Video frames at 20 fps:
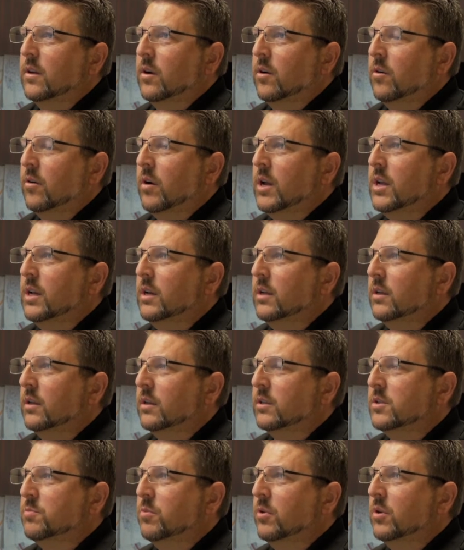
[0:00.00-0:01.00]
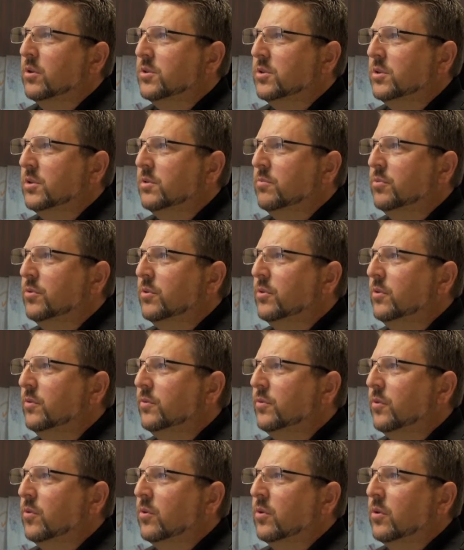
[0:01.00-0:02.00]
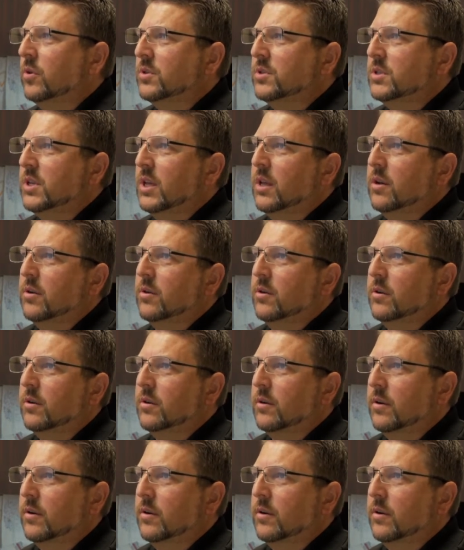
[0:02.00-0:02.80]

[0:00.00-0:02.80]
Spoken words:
All right, explosion proof or standard?